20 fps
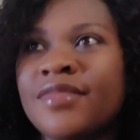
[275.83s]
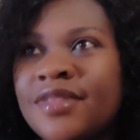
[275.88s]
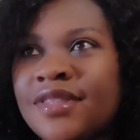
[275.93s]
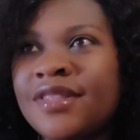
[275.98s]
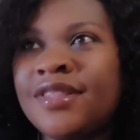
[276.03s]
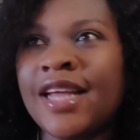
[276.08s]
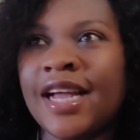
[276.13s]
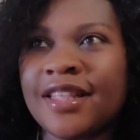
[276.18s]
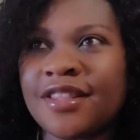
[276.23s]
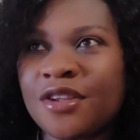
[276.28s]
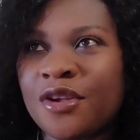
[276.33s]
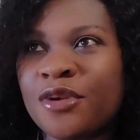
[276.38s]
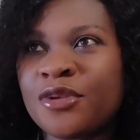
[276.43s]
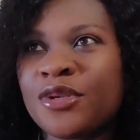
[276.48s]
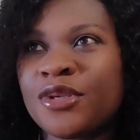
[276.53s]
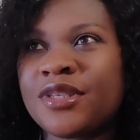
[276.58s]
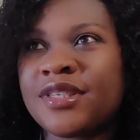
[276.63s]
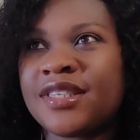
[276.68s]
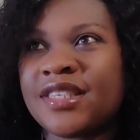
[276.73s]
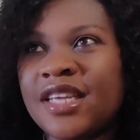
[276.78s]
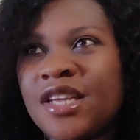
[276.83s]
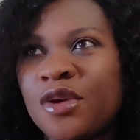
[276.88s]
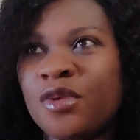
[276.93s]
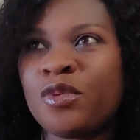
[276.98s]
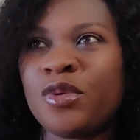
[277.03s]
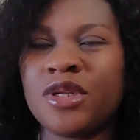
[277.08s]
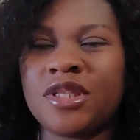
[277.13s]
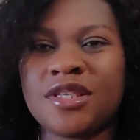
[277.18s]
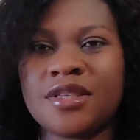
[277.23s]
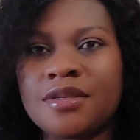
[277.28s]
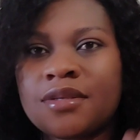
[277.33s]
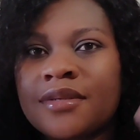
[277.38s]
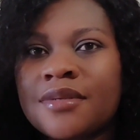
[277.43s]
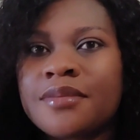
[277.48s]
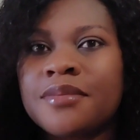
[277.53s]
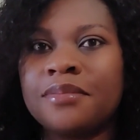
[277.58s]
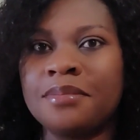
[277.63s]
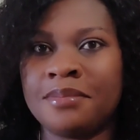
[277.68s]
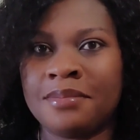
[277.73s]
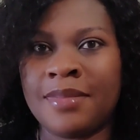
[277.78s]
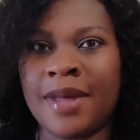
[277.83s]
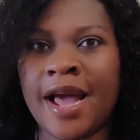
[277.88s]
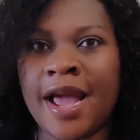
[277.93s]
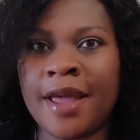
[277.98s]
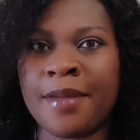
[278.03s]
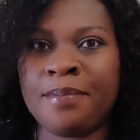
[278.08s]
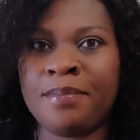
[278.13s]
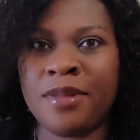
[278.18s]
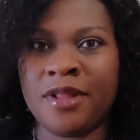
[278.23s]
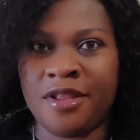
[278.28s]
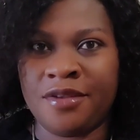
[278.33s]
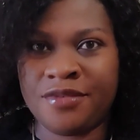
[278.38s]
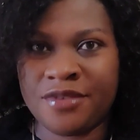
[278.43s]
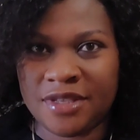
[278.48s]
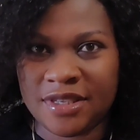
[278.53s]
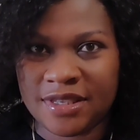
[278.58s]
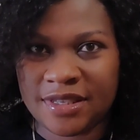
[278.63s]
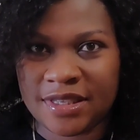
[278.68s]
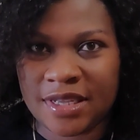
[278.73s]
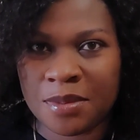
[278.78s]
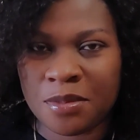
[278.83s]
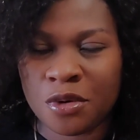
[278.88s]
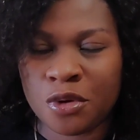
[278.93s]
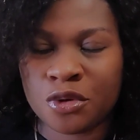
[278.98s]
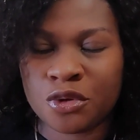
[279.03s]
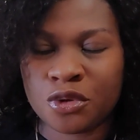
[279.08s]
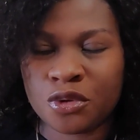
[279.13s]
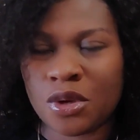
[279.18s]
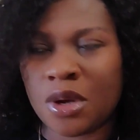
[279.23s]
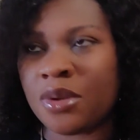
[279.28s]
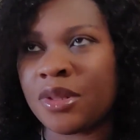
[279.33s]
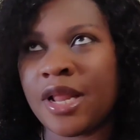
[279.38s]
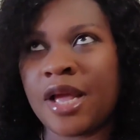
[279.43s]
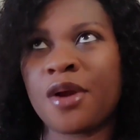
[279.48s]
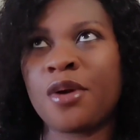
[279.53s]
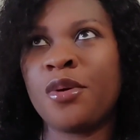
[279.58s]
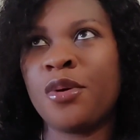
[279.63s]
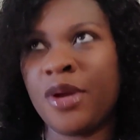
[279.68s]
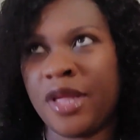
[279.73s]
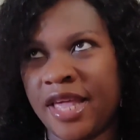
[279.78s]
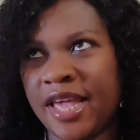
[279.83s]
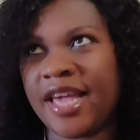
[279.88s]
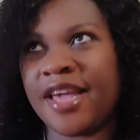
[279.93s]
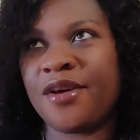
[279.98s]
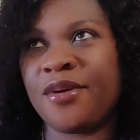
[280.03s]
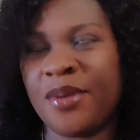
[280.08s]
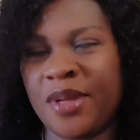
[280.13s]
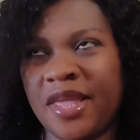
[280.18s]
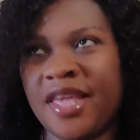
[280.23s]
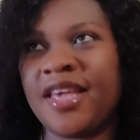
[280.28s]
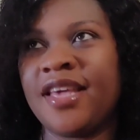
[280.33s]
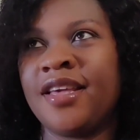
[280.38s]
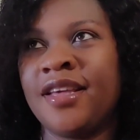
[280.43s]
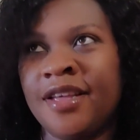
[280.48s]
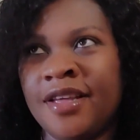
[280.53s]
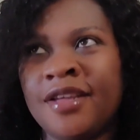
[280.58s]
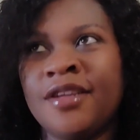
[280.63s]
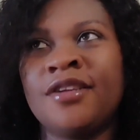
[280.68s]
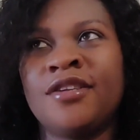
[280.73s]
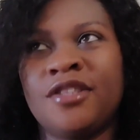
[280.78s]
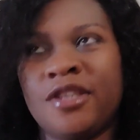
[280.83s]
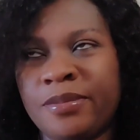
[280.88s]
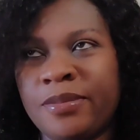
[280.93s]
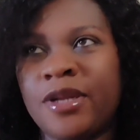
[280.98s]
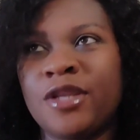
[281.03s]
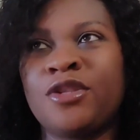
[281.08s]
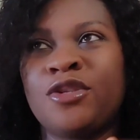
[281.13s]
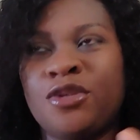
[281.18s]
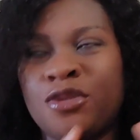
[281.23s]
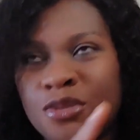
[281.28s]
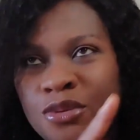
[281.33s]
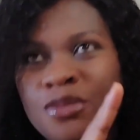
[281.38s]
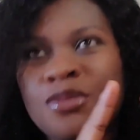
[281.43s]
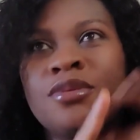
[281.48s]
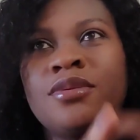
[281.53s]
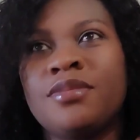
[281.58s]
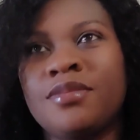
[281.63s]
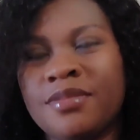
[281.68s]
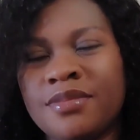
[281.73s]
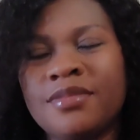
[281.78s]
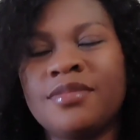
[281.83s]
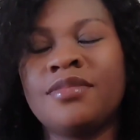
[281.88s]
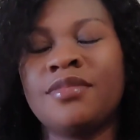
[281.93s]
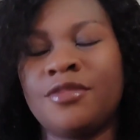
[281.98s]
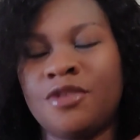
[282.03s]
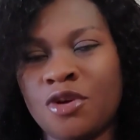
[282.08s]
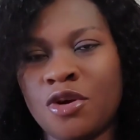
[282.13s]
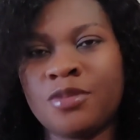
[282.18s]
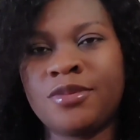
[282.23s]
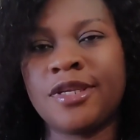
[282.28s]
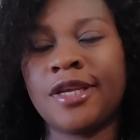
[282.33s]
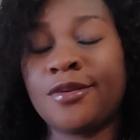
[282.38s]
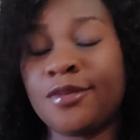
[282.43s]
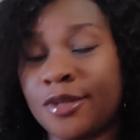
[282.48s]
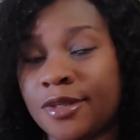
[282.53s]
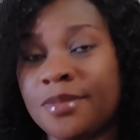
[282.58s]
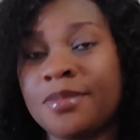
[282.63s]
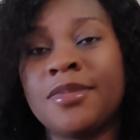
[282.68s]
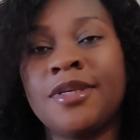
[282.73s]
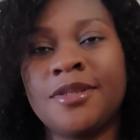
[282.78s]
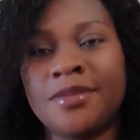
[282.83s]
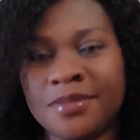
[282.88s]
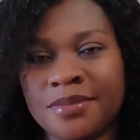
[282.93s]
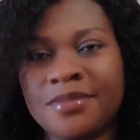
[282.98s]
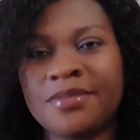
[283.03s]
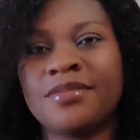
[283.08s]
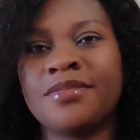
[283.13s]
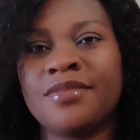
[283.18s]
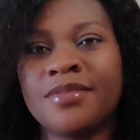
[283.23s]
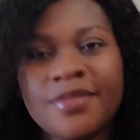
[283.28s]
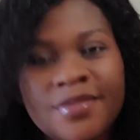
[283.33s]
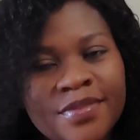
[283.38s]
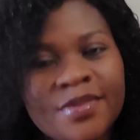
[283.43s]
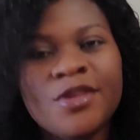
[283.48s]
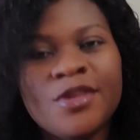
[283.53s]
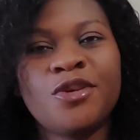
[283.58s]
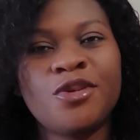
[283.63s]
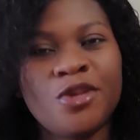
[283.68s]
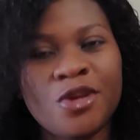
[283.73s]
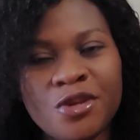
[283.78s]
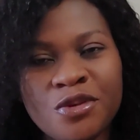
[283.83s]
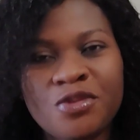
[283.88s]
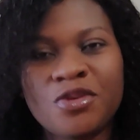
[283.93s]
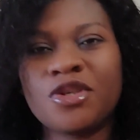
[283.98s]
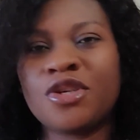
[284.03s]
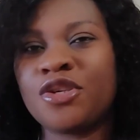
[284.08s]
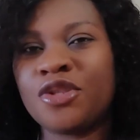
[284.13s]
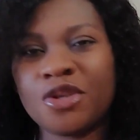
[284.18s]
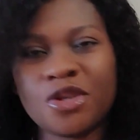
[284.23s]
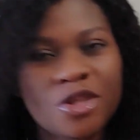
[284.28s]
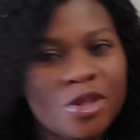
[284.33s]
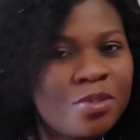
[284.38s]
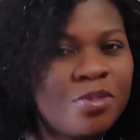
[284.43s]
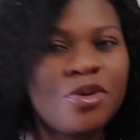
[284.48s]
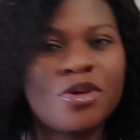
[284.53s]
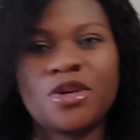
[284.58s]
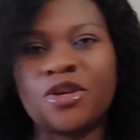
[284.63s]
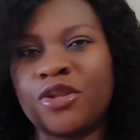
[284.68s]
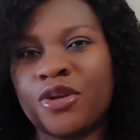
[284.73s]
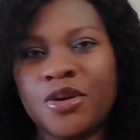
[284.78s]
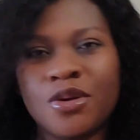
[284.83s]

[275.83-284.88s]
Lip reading: that also sync with my belief system also. I was like, okay. Number two, you're obsessed with me. Mm-hmm. You don't drink, you don't smoke,